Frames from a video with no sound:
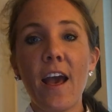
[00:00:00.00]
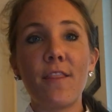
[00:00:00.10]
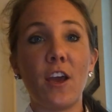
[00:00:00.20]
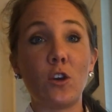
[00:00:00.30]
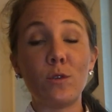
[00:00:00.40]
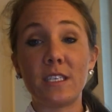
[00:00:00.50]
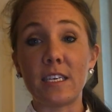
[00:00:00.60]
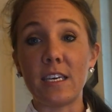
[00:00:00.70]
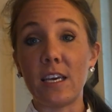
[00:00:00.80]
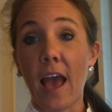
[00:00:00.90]
that you
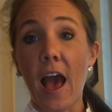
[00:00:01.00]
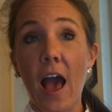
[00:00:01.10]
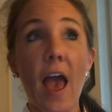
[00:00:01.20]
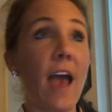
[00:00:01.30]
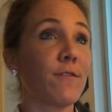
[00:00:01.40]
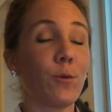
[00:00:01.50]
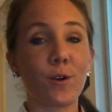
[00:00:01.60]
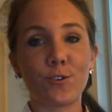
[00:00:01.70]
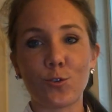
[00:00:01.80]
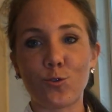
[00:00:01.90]
see everywhere
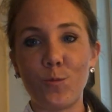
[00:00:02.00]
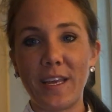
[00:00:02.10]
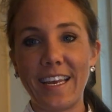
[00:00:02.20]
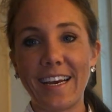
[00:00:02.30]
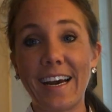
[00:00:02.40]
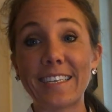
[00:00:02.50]
on social media,